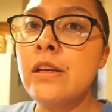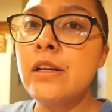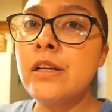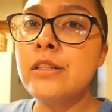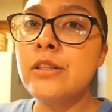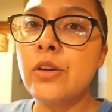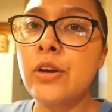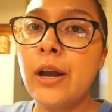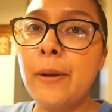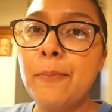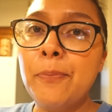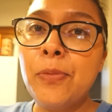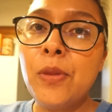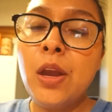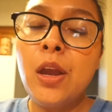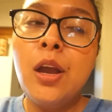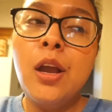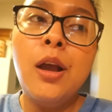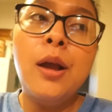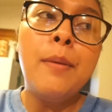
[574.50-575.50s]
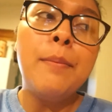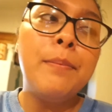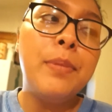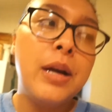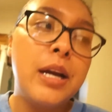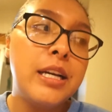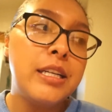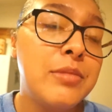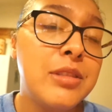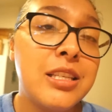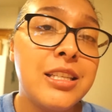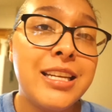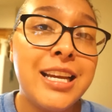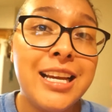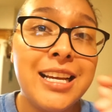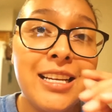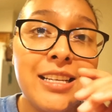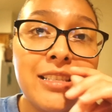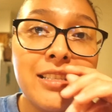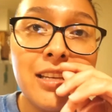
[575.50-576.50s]
It's okay. But
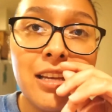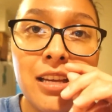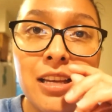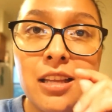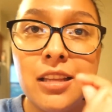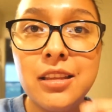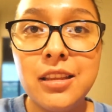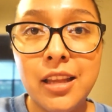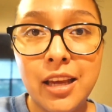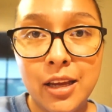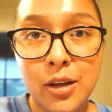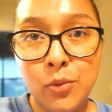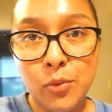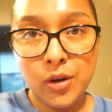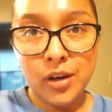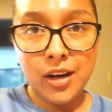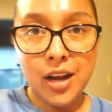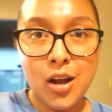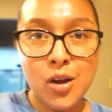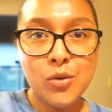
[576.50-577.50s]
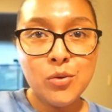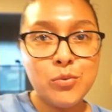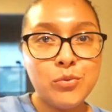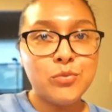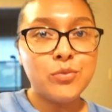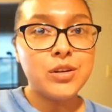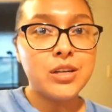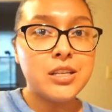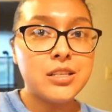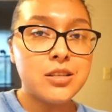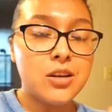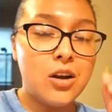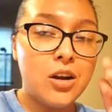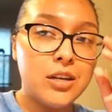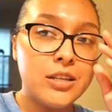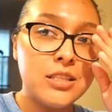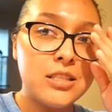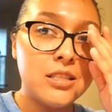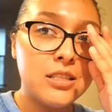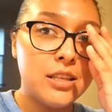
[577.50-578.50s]
today's leg workout was
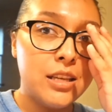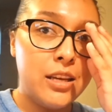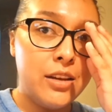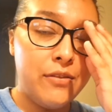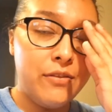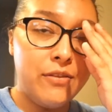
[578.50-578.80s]
honestly